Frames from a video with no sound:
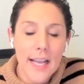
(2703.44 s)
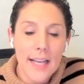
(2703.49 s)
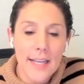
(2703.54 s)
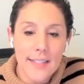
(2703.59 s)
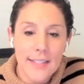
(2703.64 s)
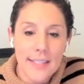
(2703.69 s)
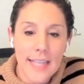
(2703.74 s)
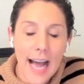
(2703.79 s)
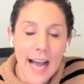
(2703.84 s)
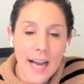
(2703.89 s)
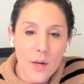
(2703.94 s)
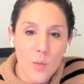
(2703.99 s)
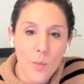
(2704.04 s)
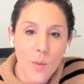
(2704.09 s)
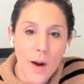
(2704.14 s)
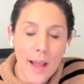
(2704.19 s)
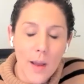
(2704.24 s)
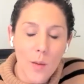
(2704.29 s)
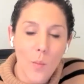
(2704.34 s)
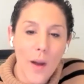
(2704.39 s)
exact
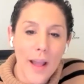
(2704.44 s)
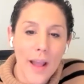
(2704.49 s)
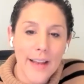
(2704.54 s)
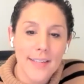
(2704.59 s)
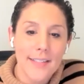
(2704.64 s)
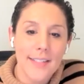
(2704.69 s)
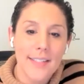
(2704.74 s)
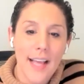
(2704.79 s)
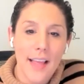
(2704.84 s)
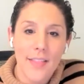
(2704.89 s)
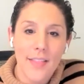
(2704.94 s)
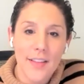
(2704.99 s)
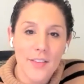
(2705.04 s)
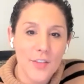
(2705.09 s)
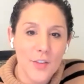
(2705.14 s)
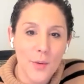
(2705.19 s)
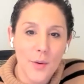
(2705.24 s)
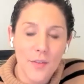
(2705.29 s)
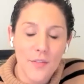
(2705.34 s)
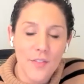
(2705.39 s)
right way to say this
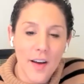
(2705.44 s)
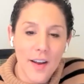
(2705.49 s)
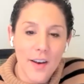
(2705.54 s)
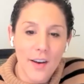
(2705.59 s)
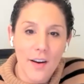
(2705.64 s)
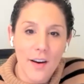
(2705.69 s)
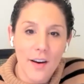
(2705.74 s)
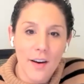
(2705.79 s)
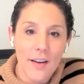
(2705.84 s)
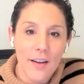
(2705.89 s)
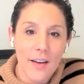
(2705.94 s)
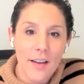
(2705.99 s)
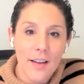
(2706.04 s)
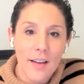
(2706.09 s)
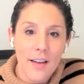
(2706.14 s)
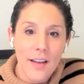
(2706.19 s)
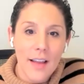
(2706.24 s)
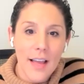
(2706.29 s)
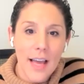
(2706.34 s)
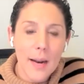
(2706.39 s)
to a funder?
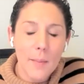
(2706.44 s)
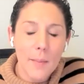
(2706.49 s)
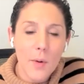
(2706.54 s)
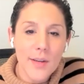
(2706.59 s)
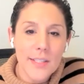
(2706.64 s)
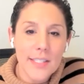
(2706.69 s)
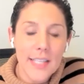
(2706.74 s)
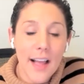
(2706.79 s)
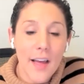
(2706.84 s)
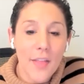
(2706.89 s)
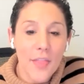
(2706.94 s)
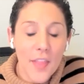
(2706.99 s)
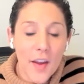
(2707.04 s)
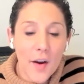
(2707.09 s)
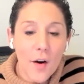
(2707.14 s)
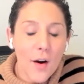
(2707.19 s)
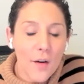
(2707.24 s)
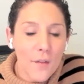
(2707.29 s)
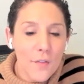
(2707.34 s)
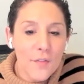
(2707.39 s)
And I'm always like,
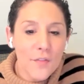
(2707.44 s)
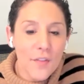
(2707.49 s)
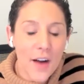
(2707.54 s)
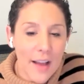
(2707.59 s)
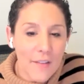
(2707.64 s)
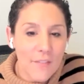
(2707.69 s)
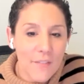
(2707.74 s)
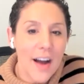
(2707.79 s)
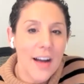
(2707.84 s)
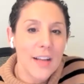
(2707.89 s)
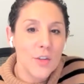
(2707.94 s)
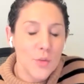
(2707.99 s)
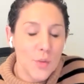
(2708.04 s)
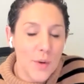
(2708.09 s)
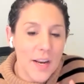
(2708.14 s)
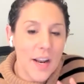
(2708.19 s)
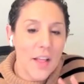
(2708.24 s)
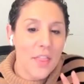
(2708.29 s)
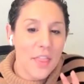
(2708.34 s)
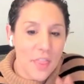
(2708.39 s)
there are five
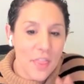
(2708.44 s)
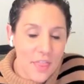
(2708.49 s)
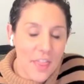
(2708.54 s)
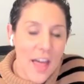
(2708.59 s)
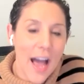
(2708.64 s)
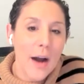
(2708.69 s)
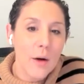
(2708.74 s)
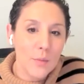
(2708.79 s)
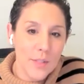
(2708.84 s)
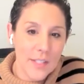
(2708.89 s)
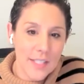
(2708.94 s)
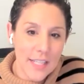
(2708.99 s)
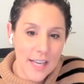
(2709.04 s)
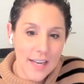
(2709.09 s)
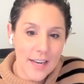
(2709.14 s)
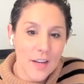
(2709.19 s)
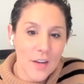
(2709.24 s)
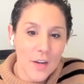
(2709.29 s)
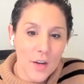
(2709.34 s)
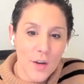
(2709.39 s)
hundred
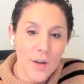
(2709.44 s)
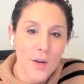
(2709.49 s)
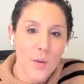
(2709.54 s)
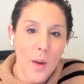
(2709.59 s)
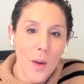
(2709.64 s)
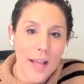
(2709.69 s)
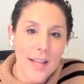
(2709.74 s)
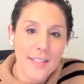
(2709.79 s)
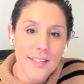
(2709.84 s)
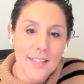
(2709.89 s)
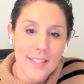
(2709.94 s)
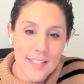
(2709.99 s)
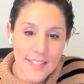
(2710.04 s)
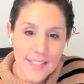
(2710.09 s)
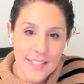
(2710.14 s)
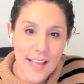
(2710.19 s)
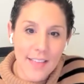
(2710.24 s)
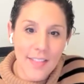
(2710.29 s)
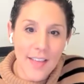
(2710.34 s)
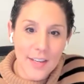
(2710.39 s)
thousand good ways to
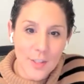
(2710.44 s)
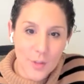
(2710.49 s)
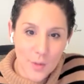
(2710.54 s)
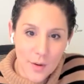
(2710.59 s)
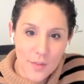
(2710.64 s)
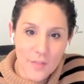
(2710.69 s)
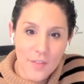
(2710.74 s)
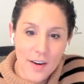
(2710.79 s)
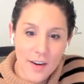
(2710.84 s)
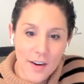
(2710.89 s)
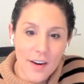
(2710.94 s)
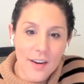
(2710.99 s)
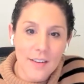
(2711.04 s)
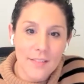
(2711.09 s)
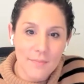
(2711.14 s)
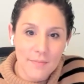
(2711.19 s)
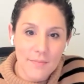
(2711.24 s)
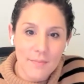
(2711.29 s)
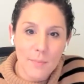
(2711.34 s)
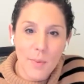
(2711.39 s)
say that to a funder,
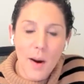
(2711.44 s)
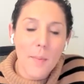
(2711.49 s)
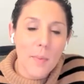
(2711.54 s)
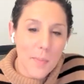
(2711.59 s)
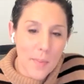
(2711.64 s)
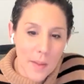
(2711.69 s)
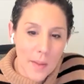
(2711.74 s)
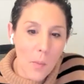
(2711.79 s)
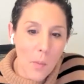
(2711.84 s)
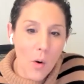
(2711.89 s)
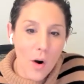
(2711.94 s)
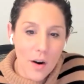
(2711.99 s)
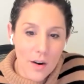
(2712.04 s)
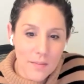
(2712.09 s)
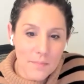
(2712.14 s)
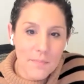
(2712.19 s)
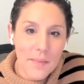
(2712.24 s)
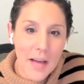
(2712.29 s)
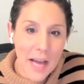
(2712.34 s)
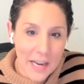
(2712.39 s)
probably more
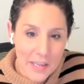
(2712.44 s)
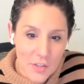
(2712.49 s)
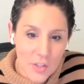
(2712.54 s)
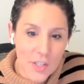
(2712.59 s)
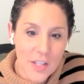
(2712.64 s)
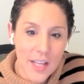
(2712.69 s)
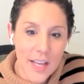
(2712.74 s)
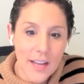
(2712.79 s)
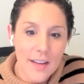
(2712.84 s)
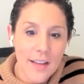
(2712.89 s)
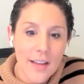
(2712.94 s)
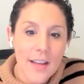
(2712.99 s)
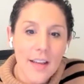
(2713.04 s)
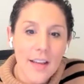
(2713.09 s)
actually.